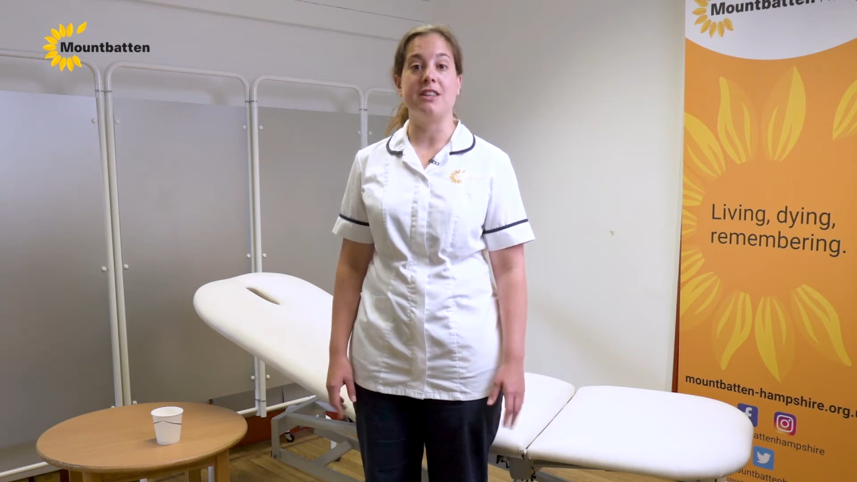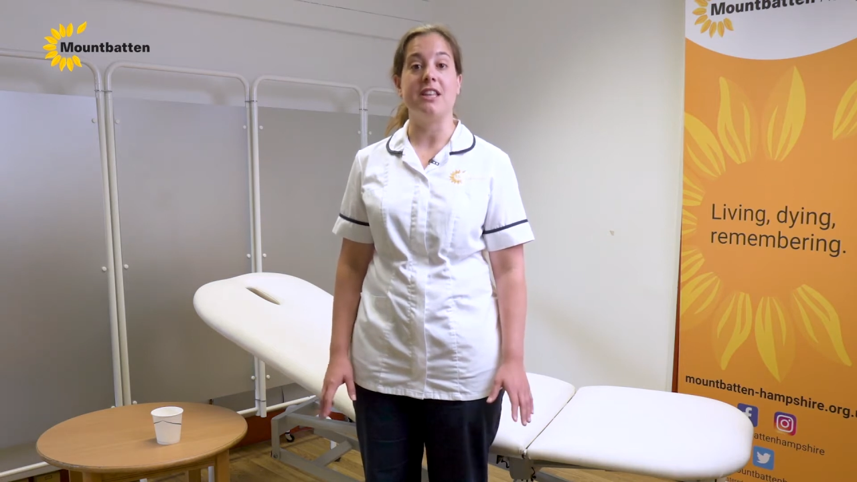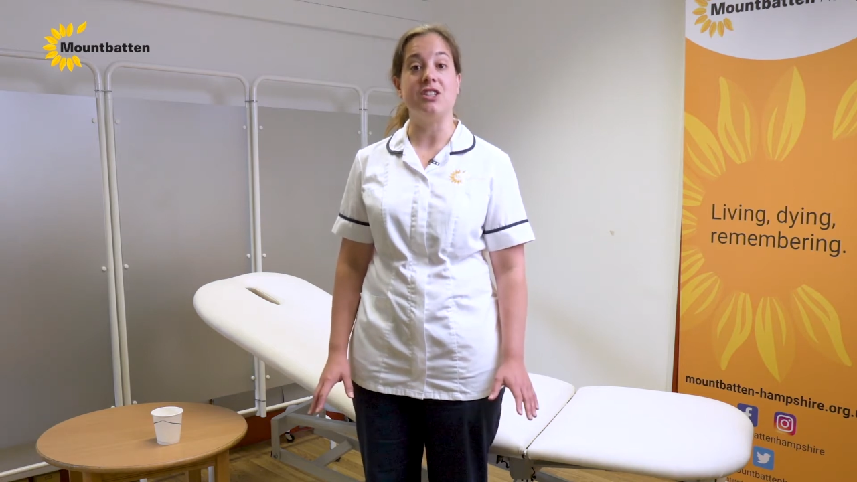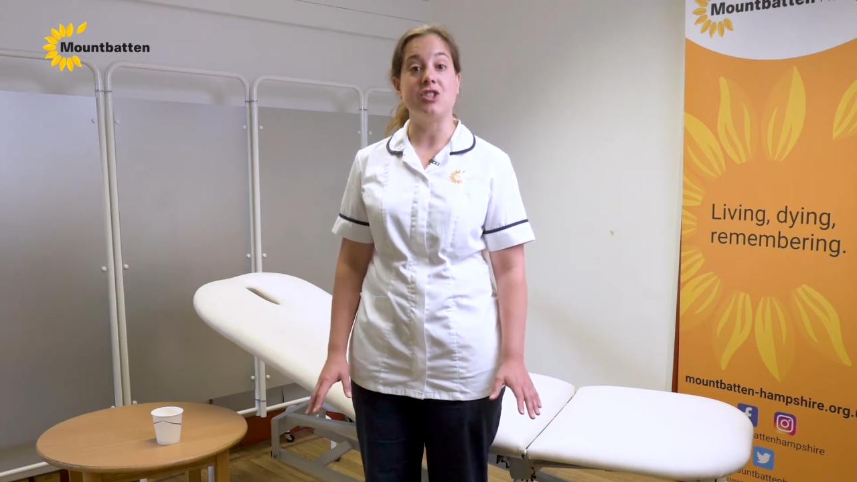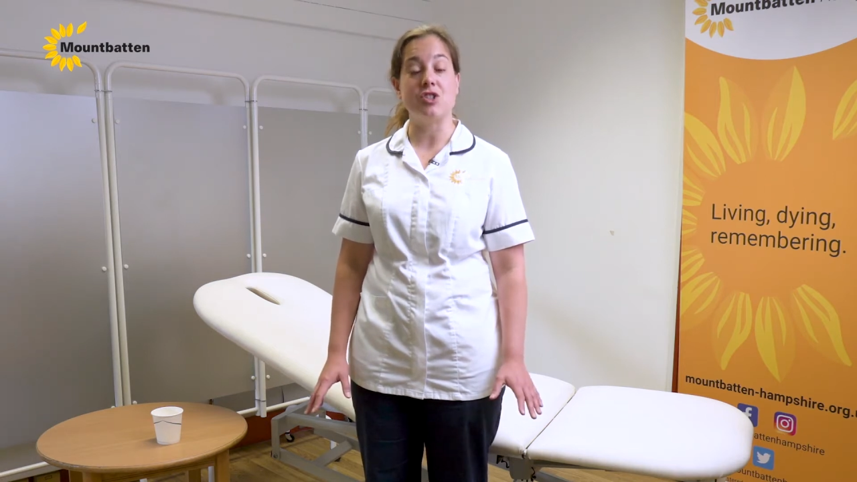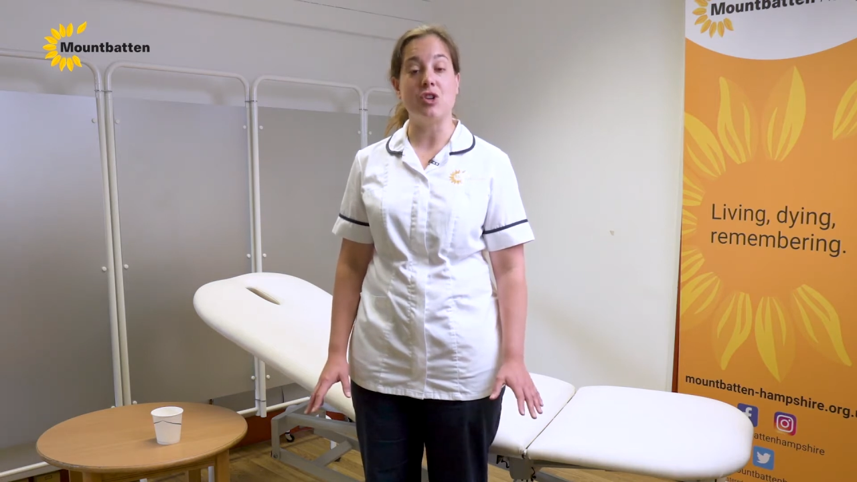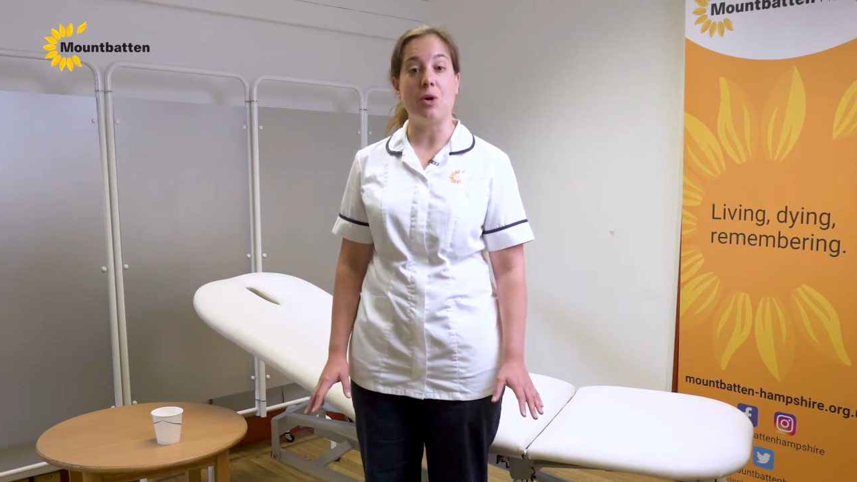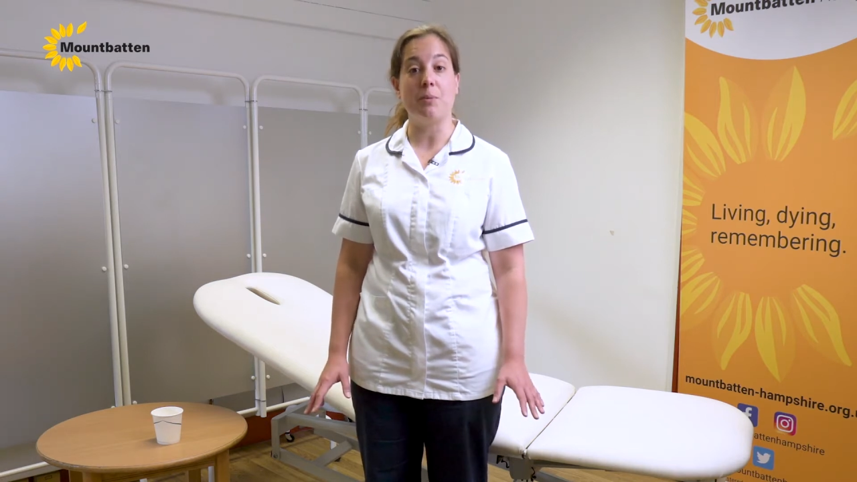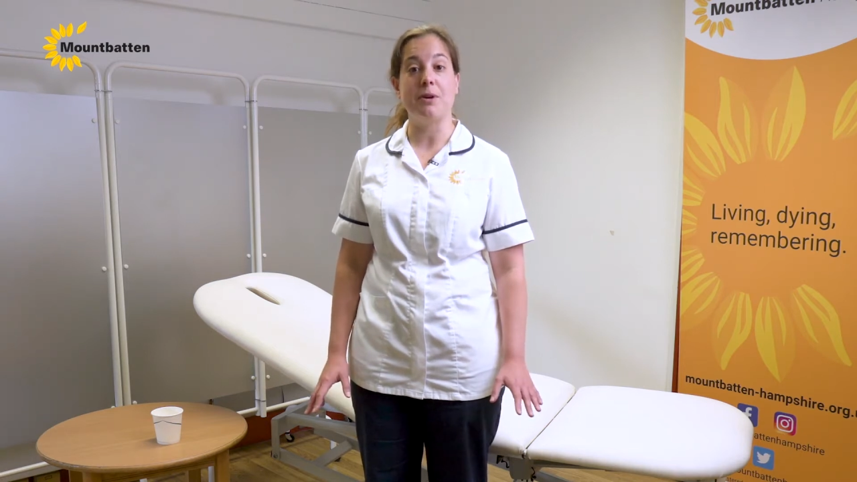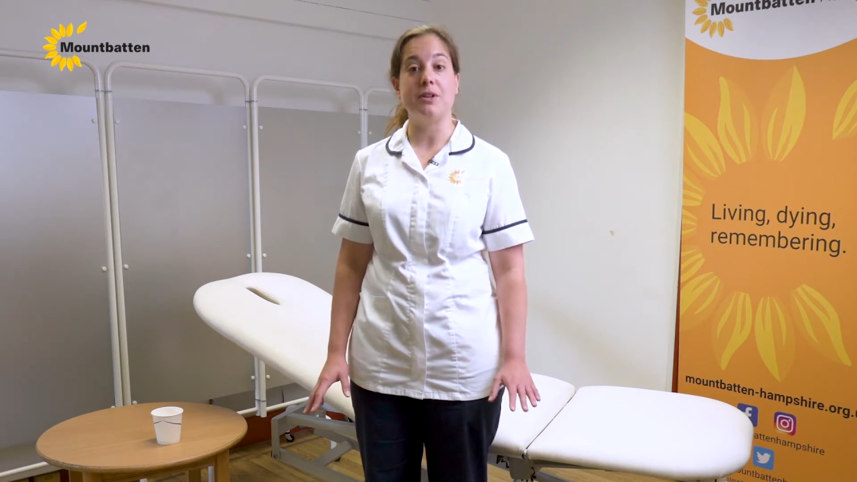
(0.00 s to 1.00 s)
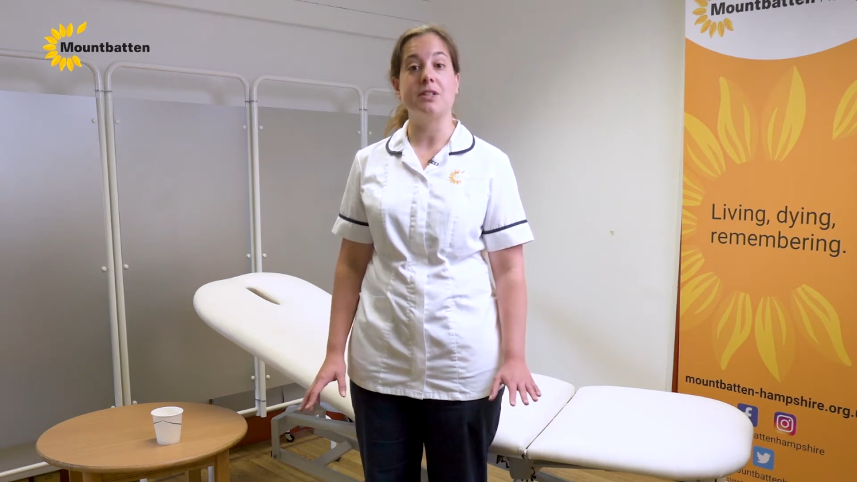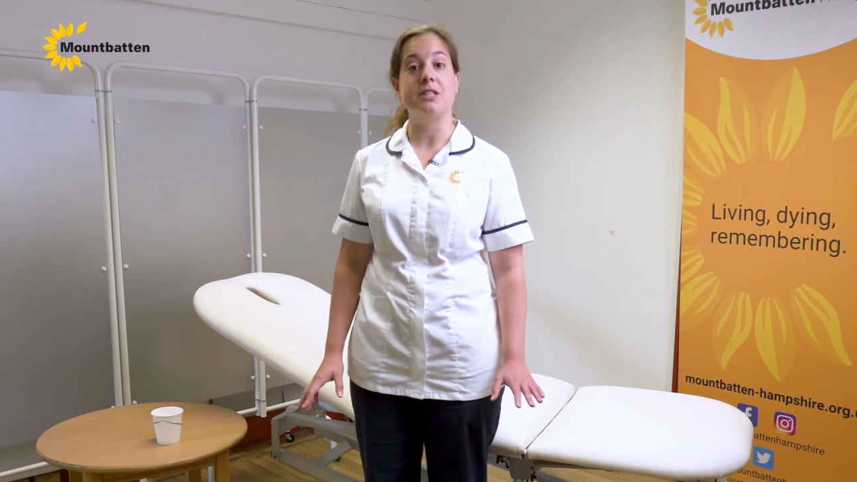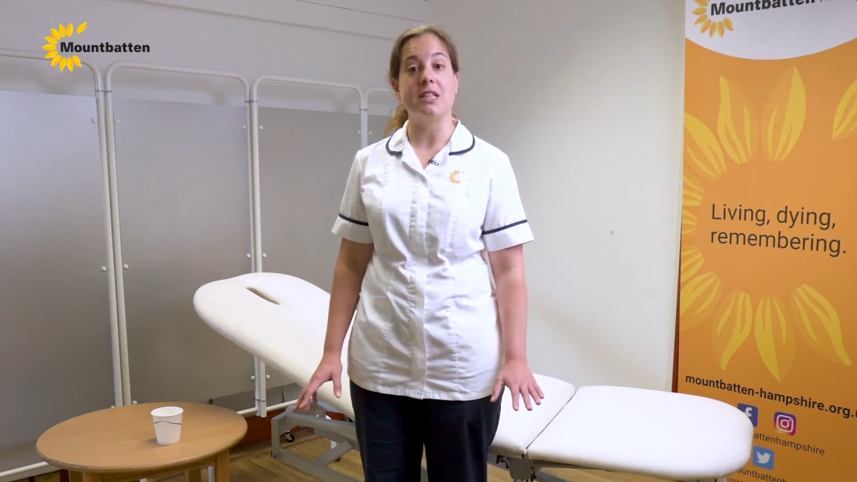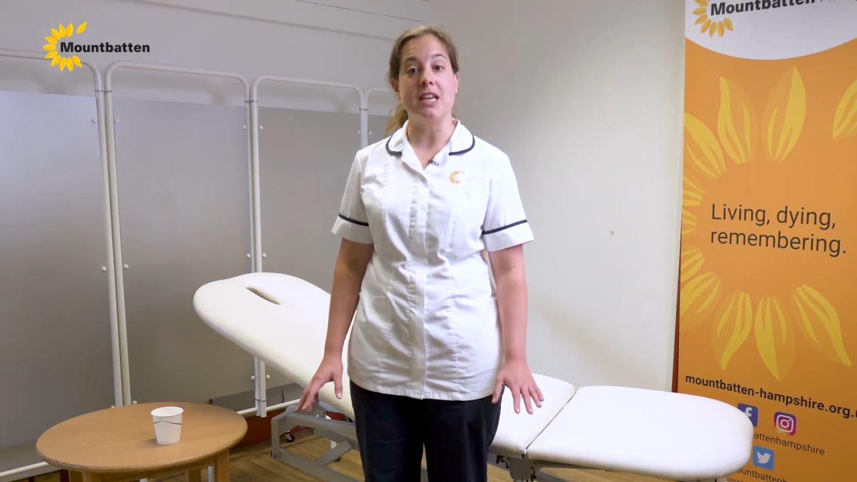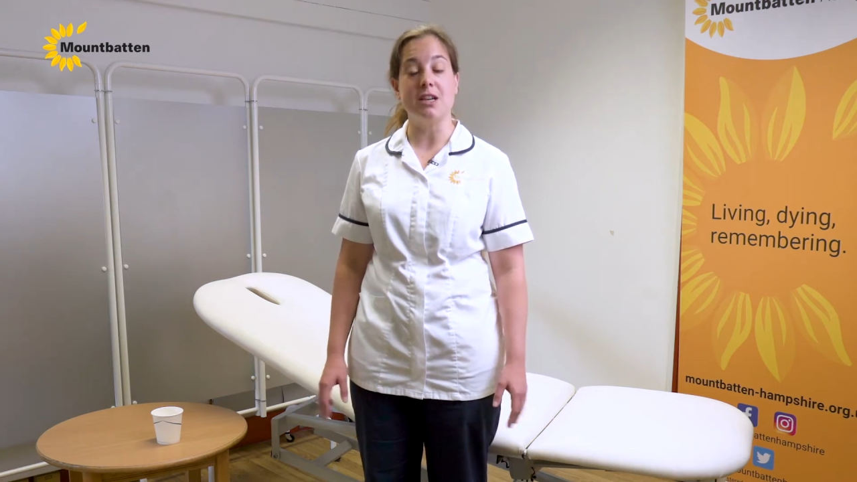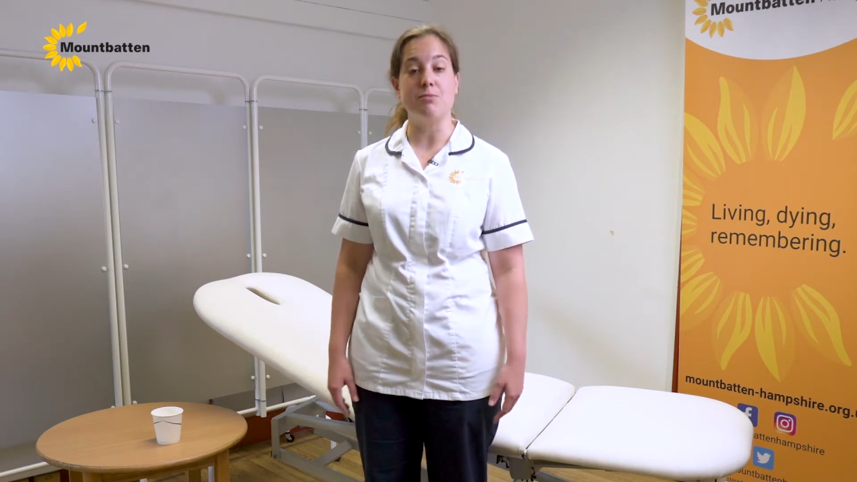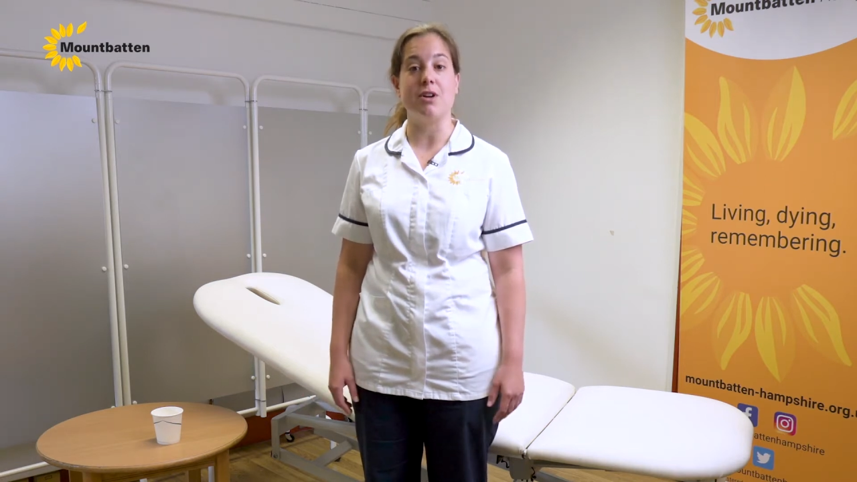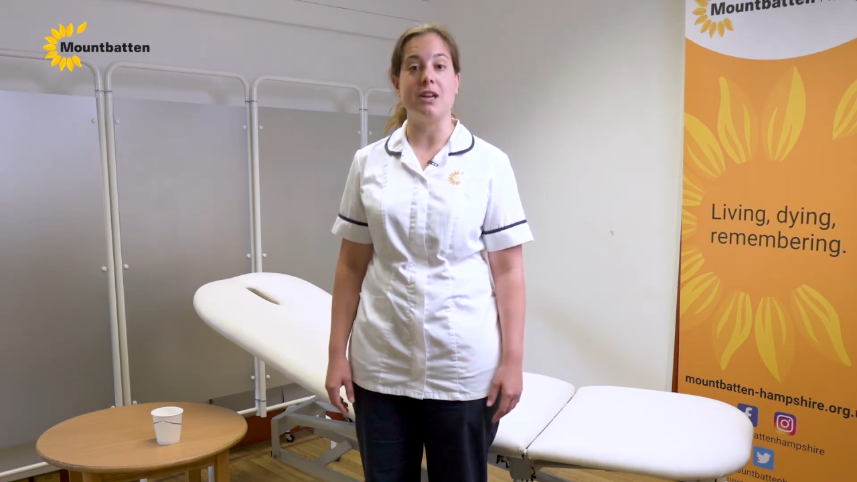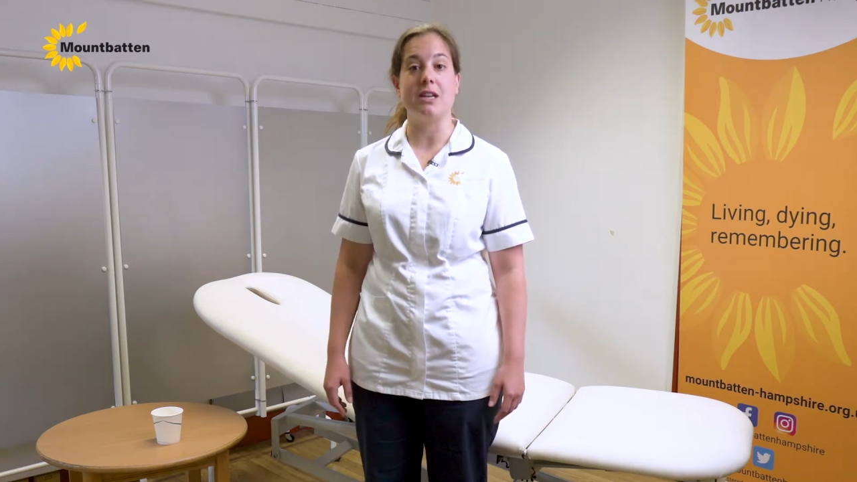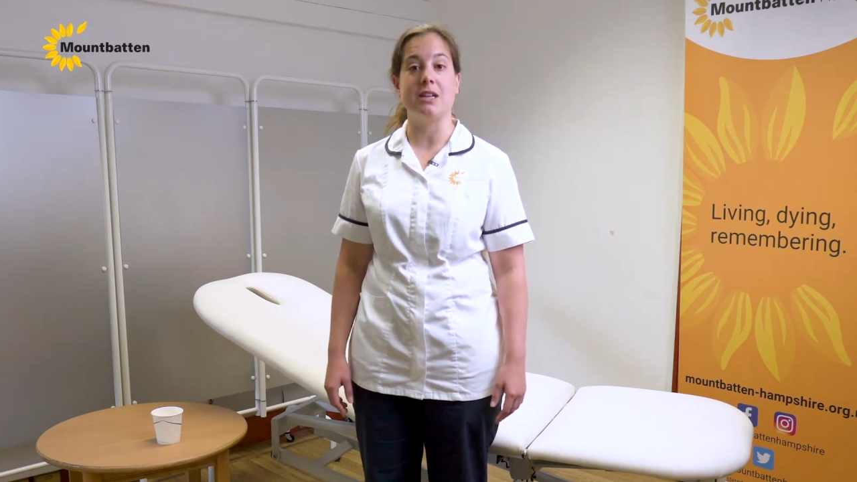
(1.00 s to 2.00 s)
then stop. Take a
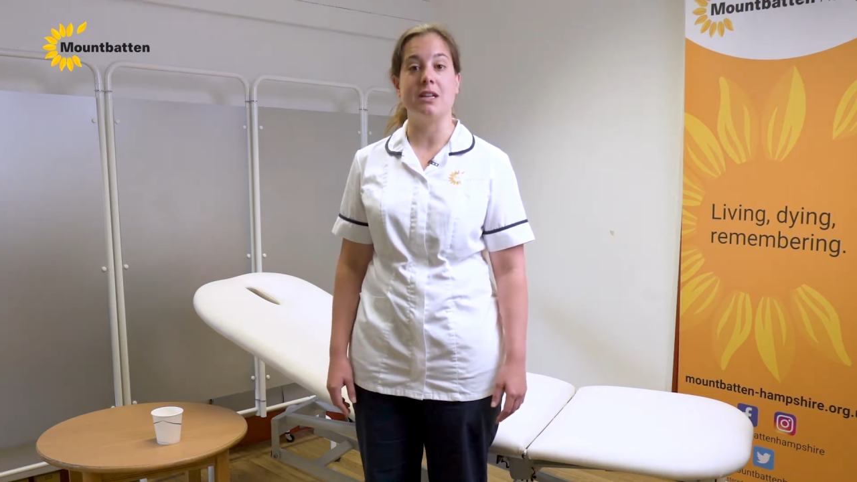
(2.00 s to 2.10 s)
break,